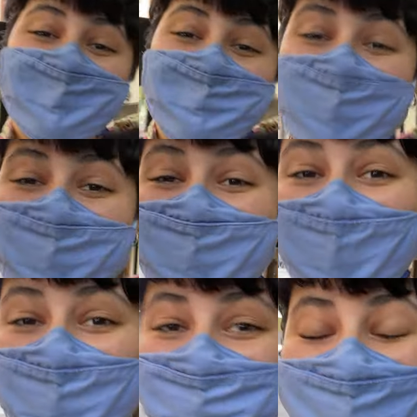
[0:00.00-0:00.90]
Mission
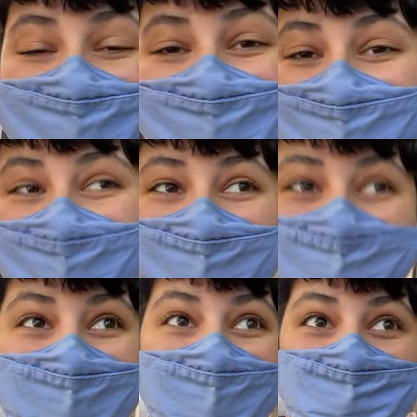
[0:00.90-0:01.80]
accomplished,
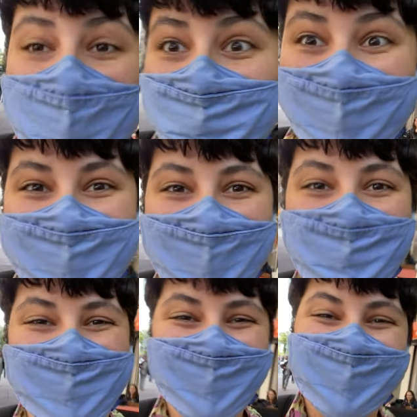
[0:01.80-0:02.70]
and now I'm heading back to
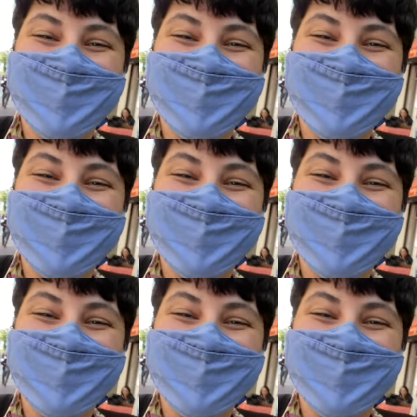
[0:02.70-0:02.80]
campus.